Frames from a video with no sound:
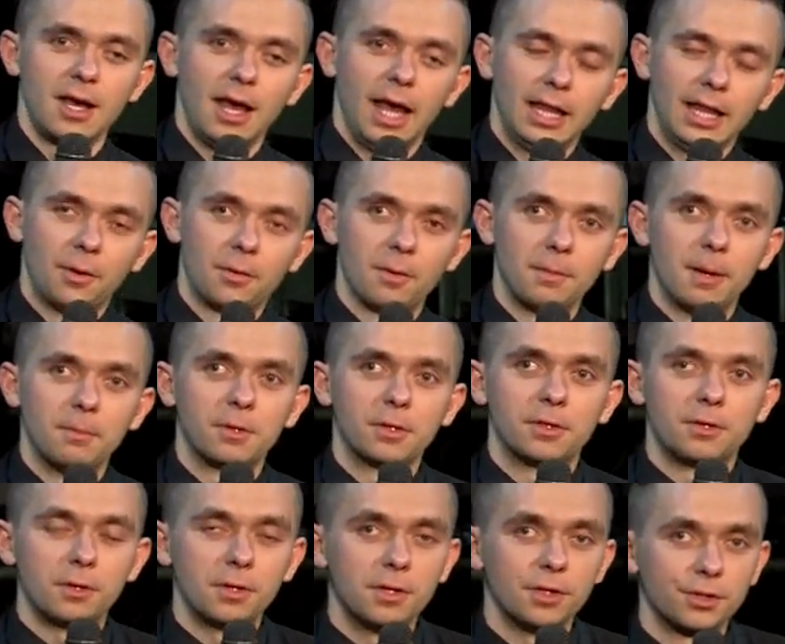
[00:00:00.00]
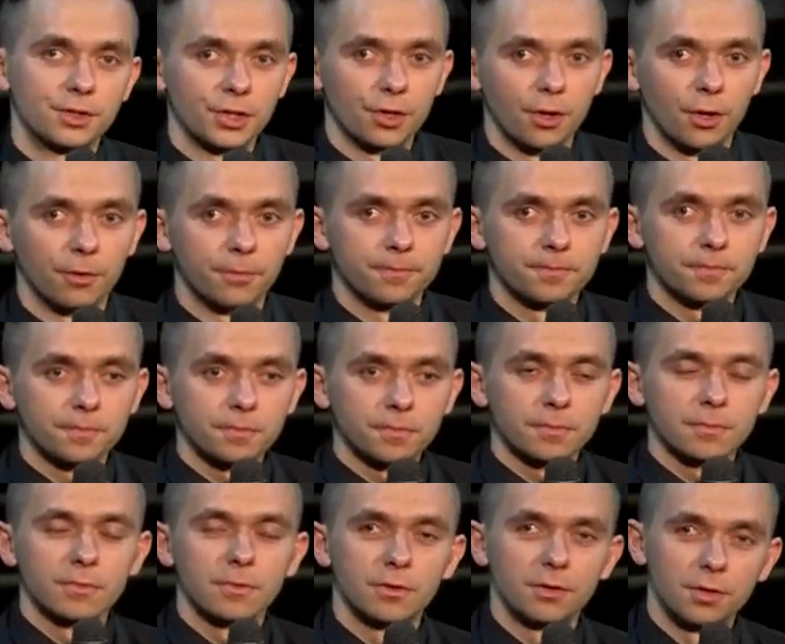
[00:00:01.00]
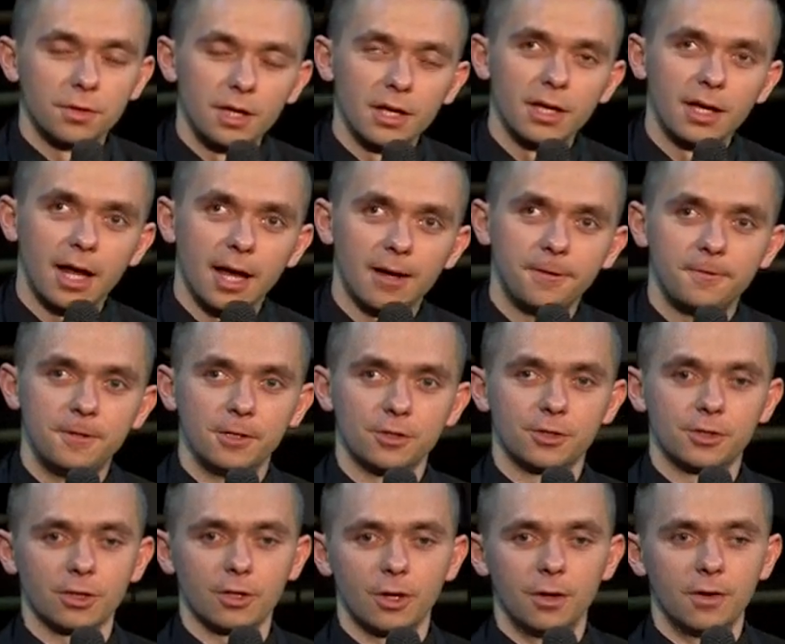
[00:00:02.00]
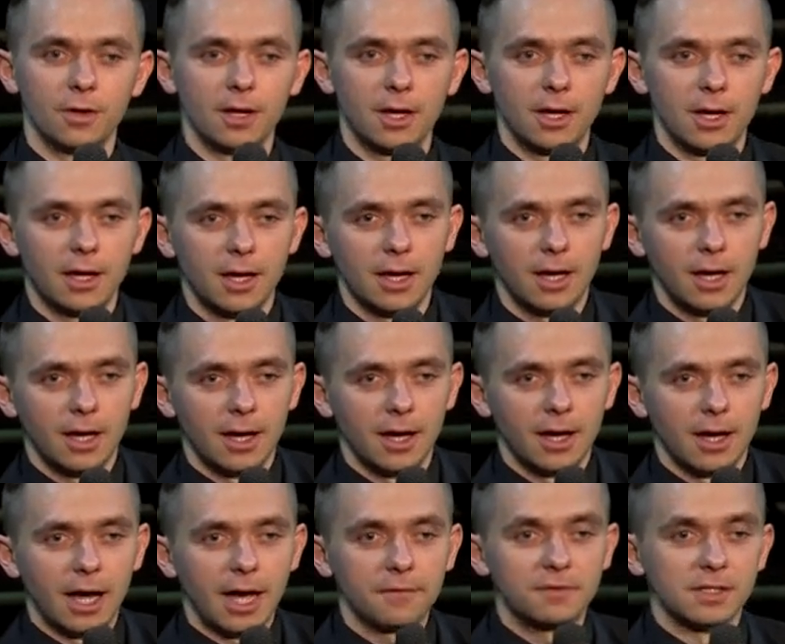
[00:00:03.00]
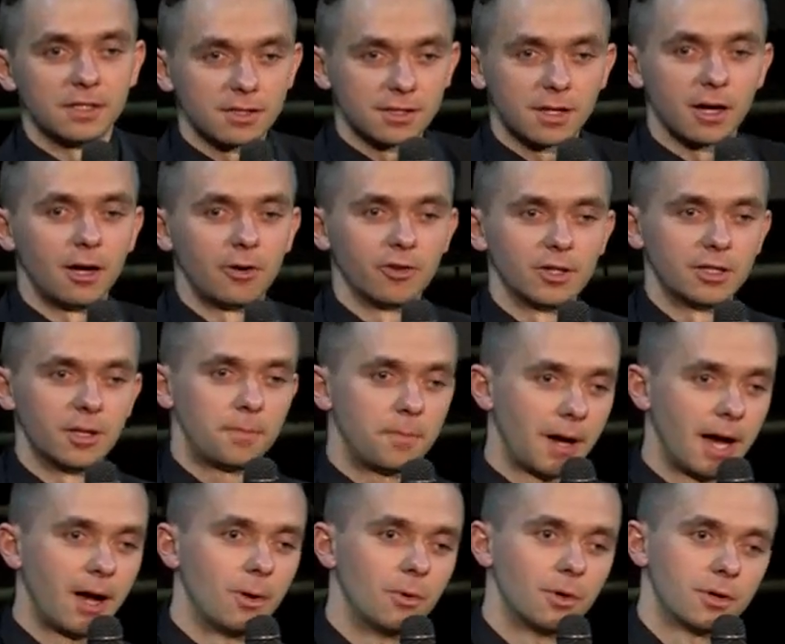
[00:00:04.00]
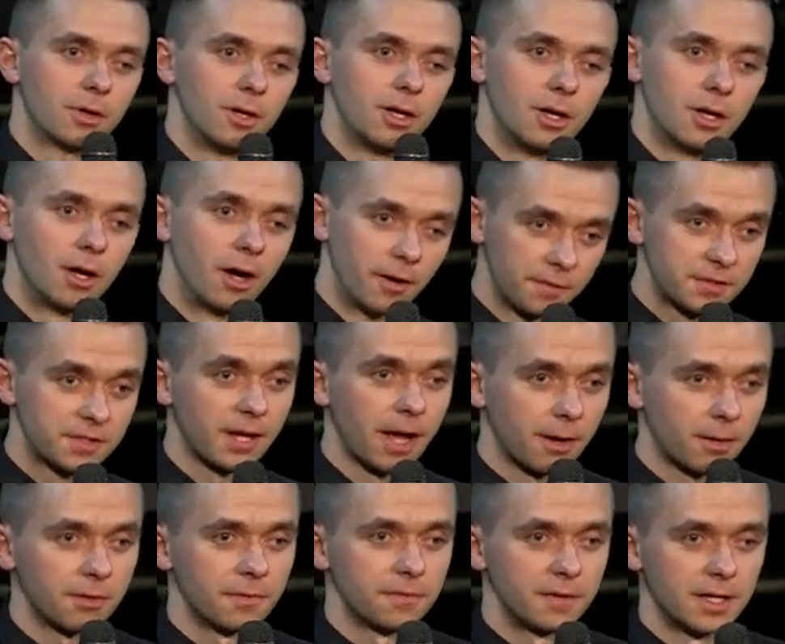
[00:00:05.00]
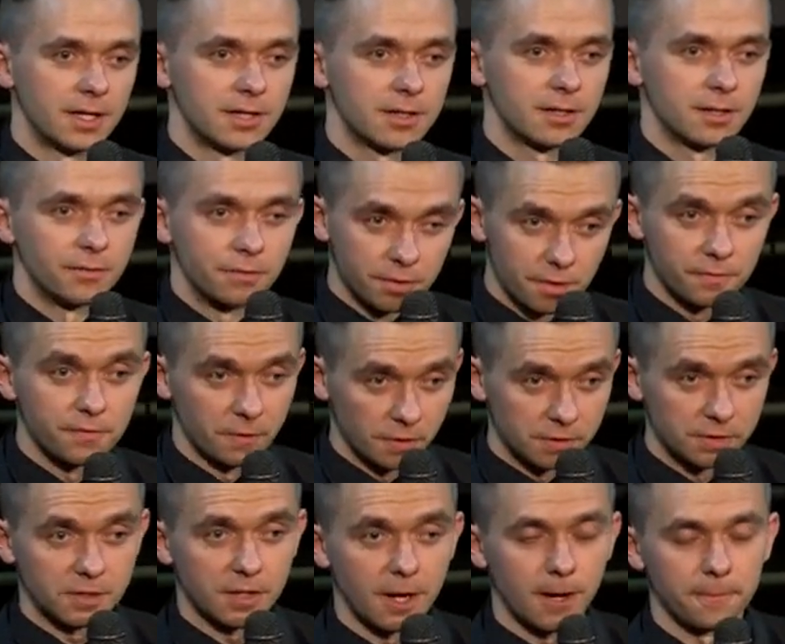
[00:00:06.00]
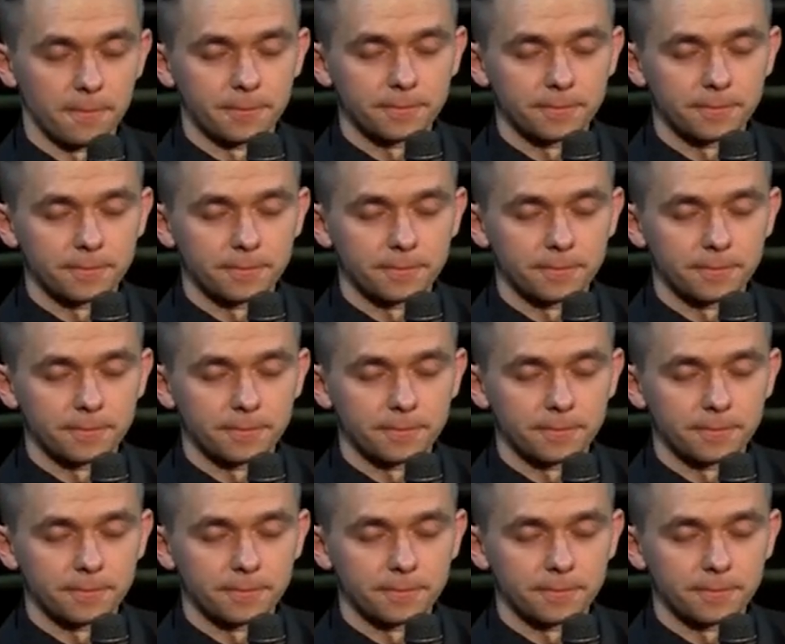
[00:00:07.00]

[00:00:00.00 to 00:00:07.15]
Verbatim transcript: And I remember three years ago, three and a half years ago, I've discovered the power of sacrifice for the first time.